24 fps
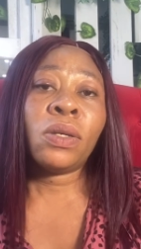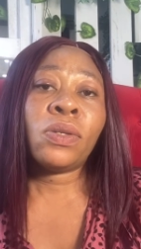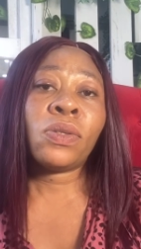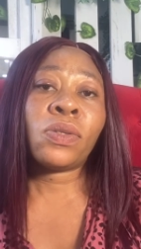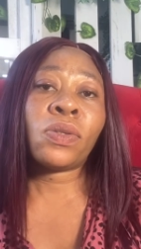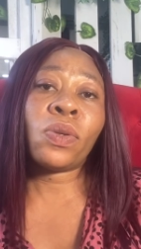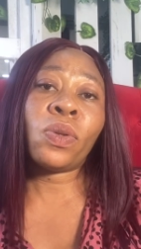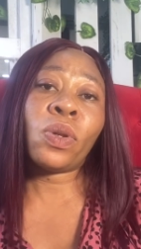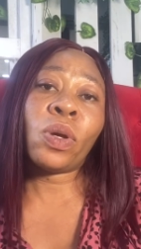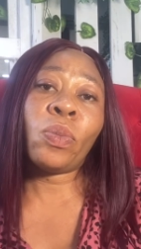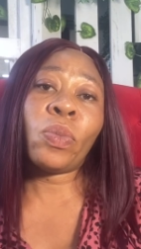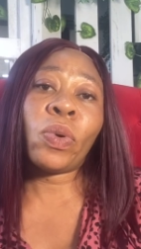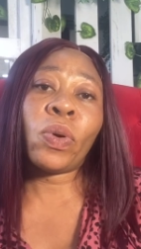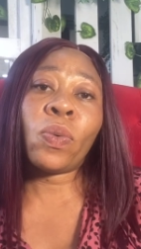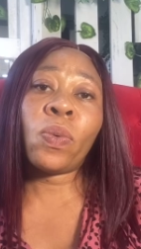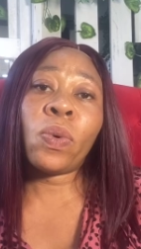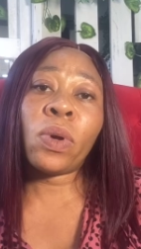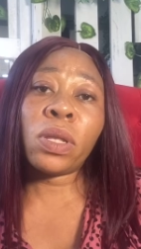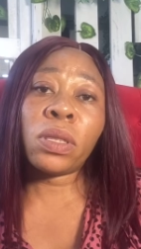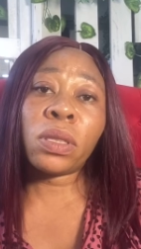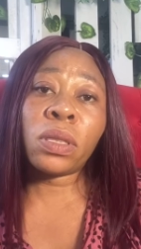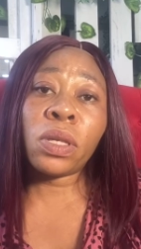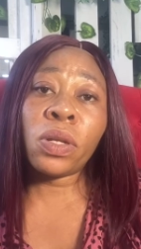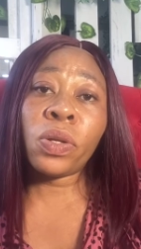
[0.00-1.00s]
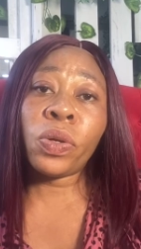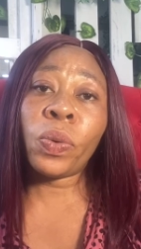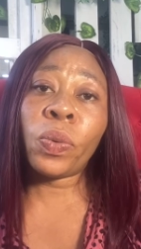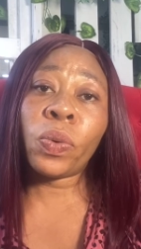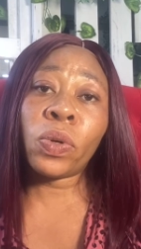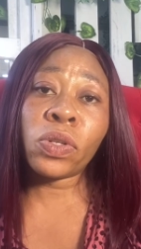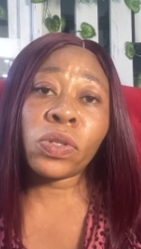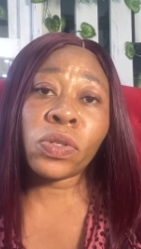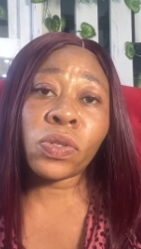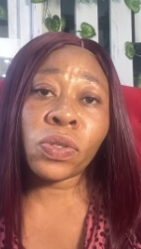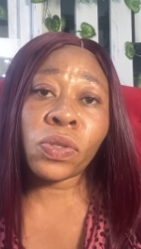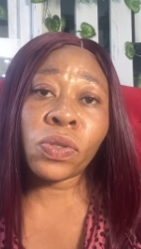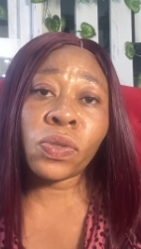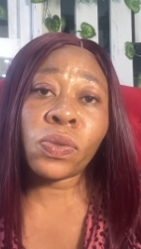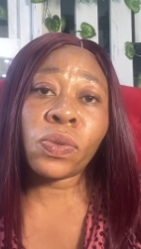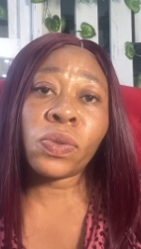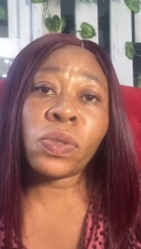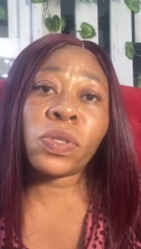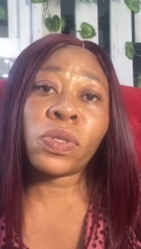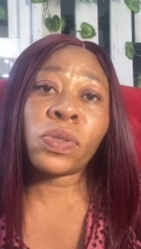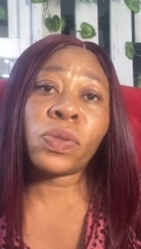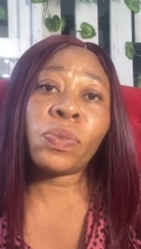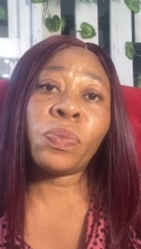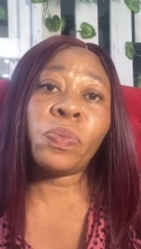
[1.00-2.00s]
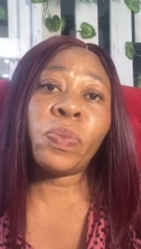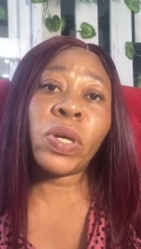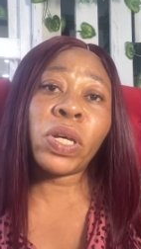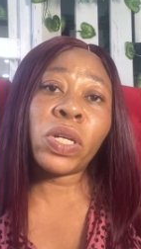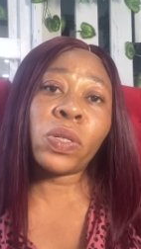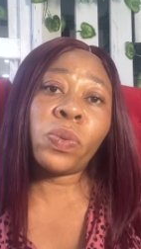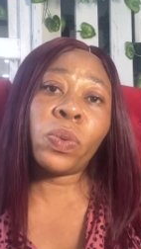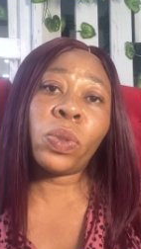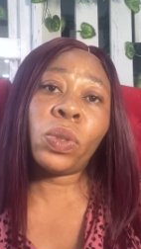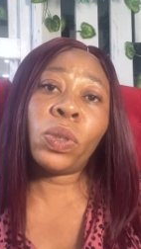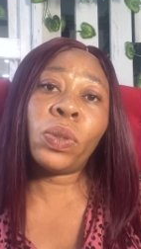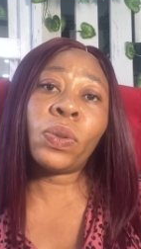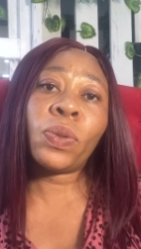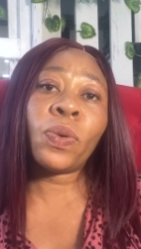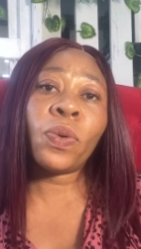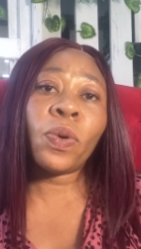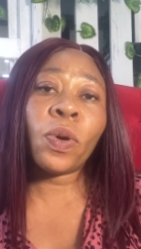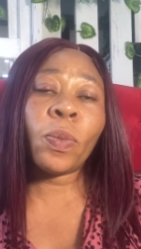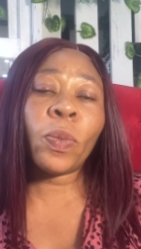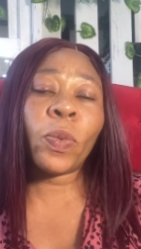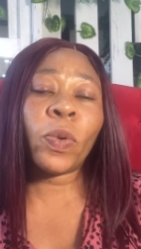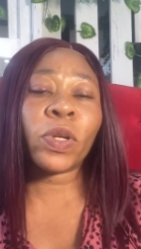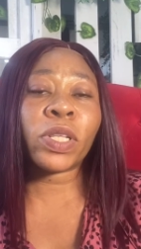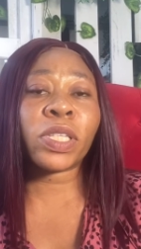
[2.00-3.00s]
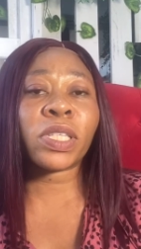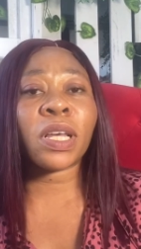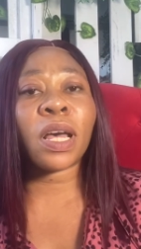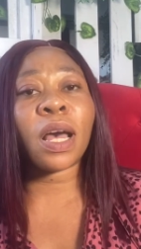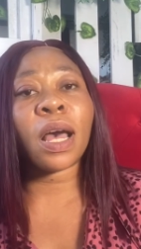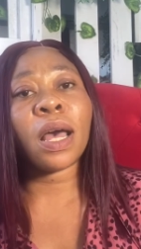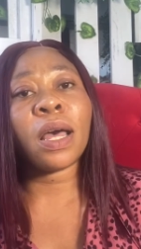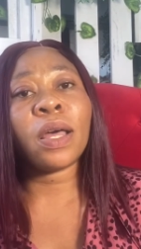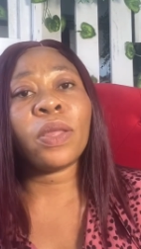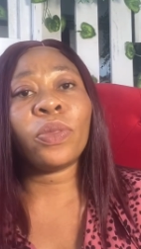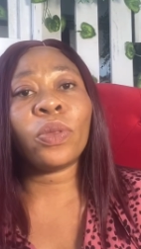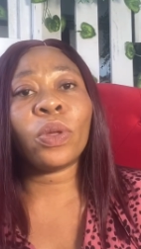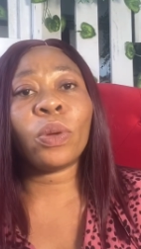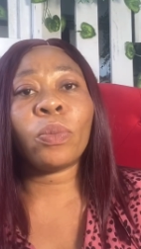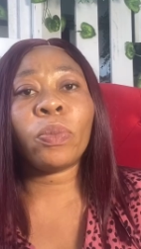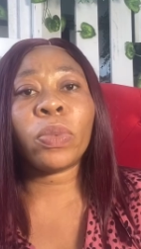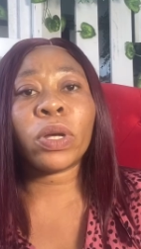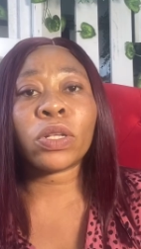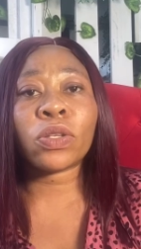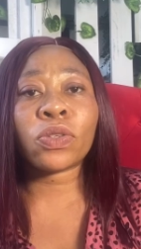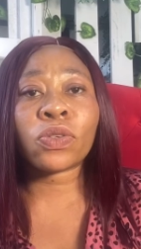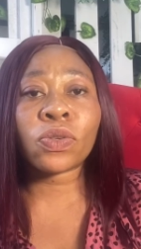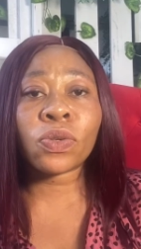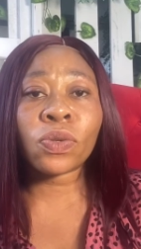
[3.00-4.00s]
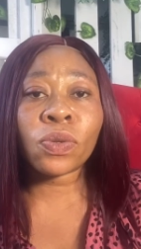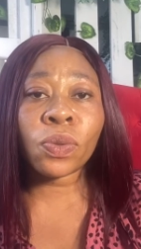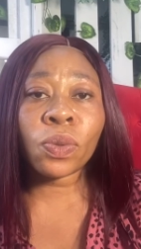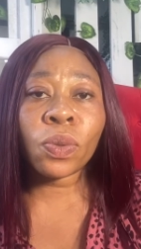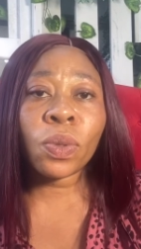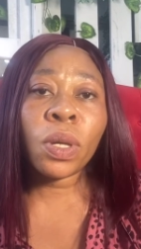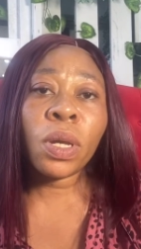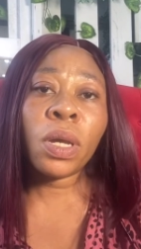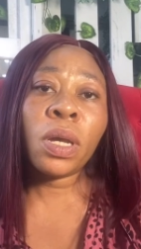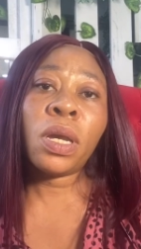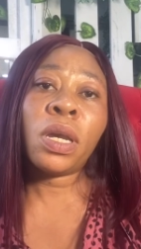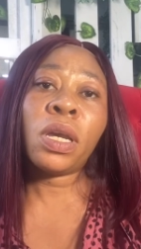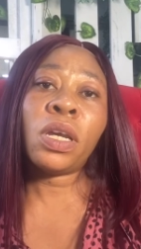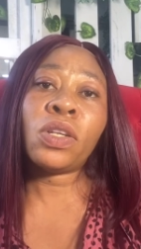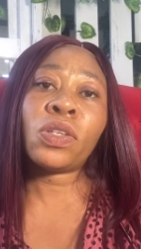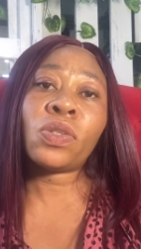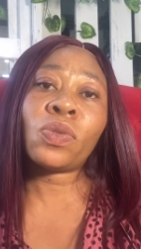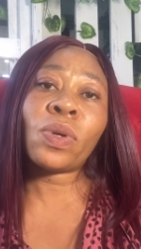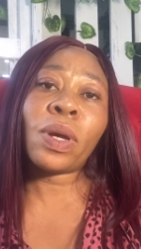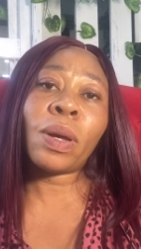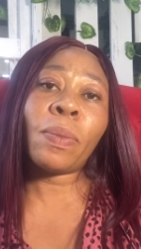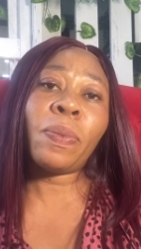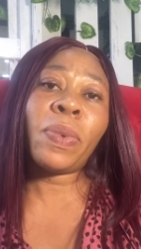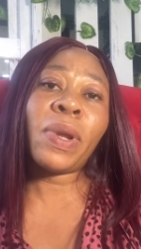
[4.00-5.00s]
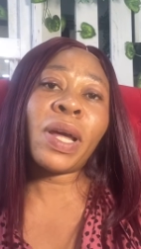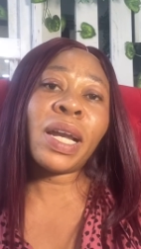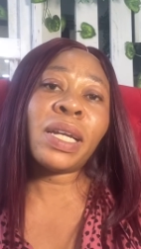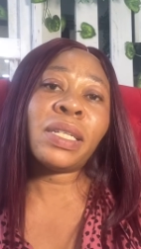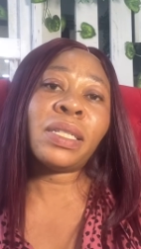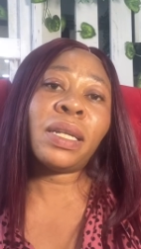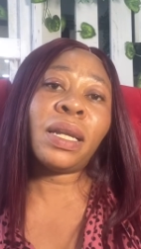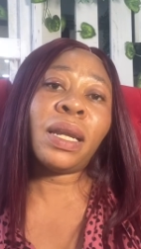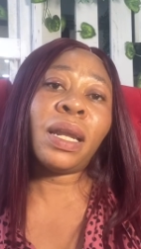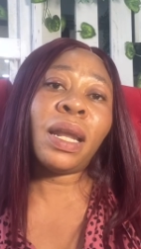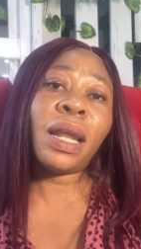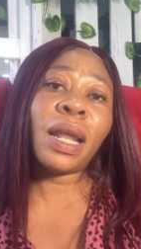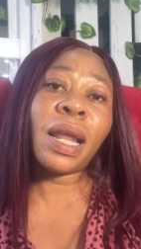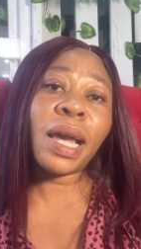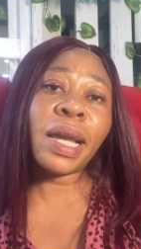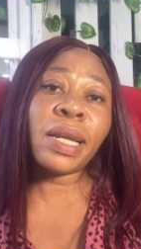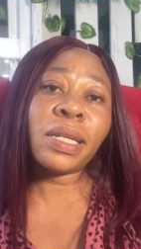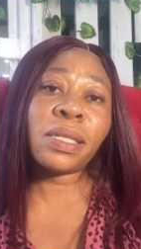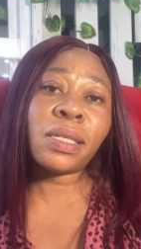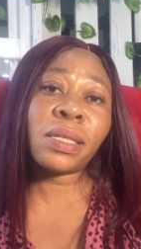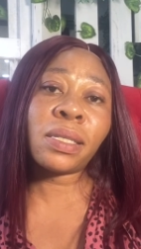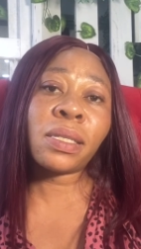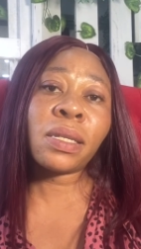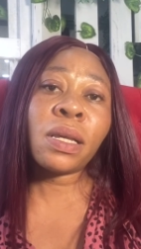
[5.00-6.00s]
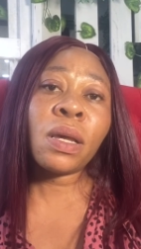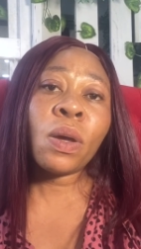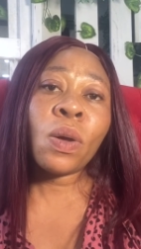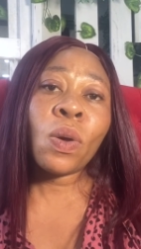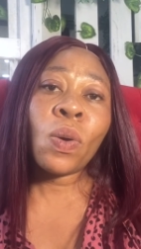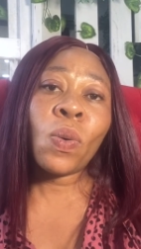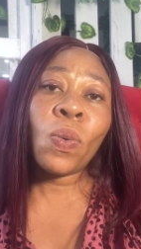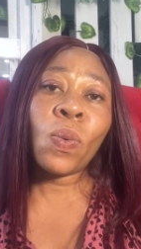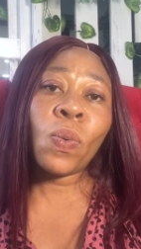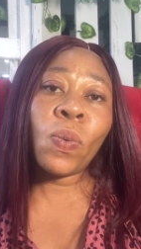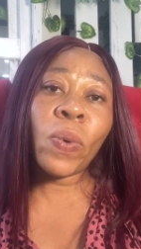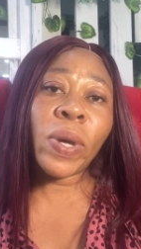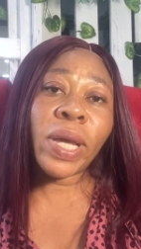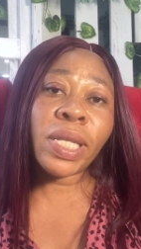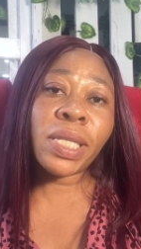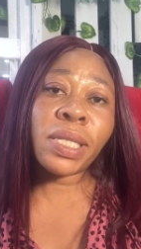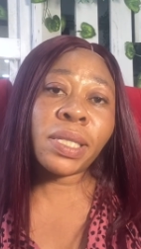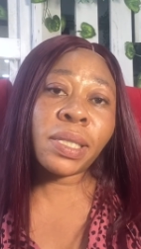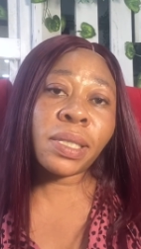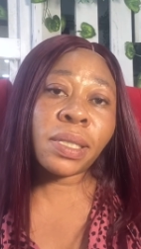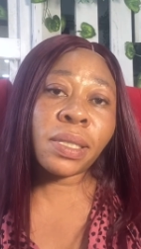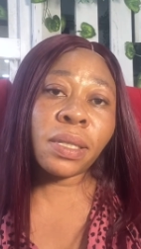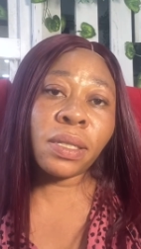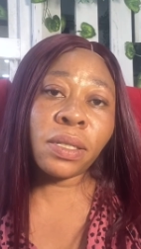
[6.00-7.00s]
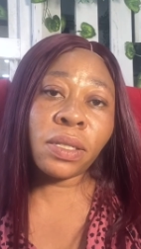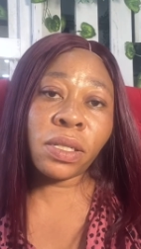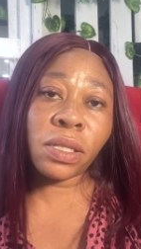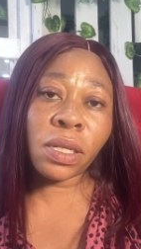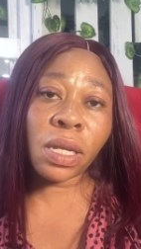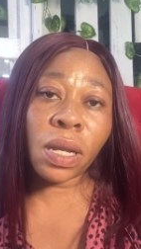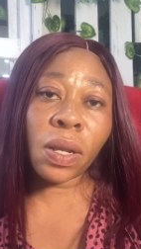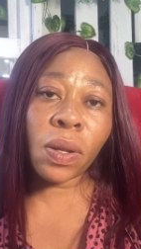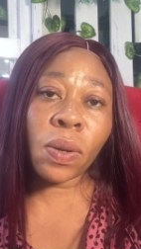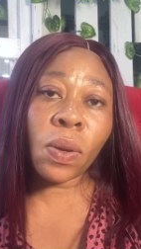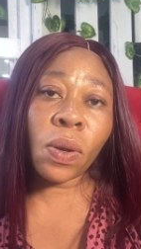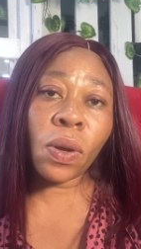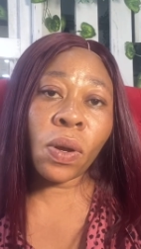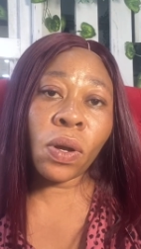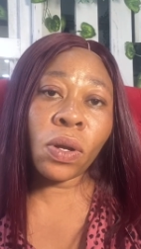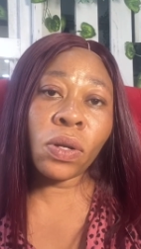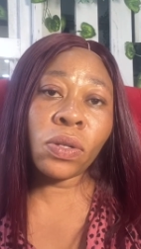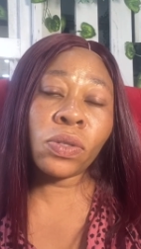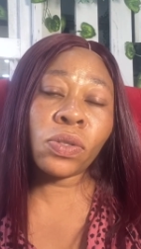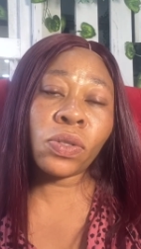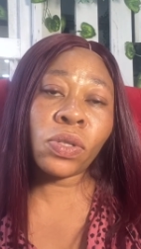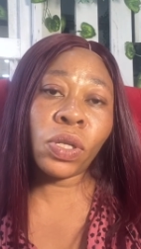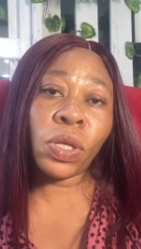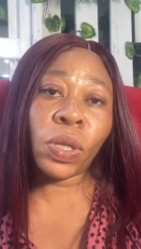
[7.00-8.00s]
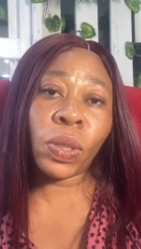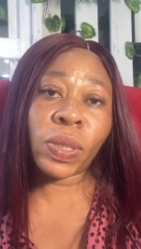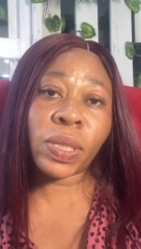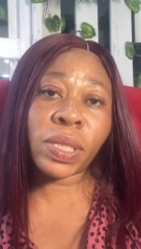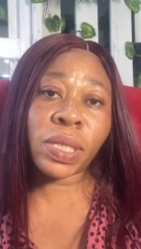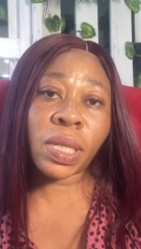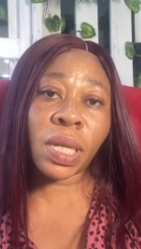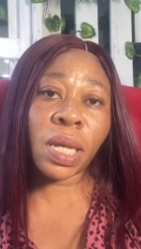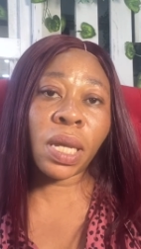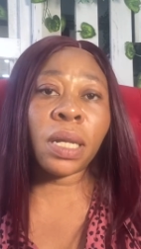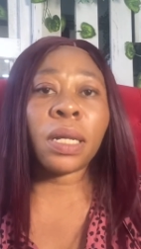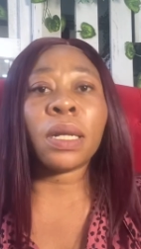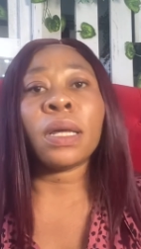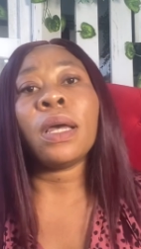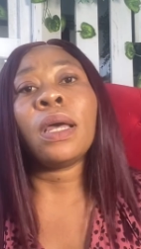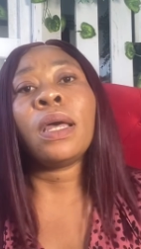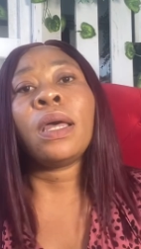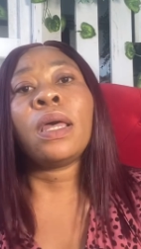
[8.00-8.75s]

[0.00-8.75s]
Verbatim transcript: So number one thing you want to do is to bathe with lukewarm water. Number two is to apply the light weight gel onto your skin.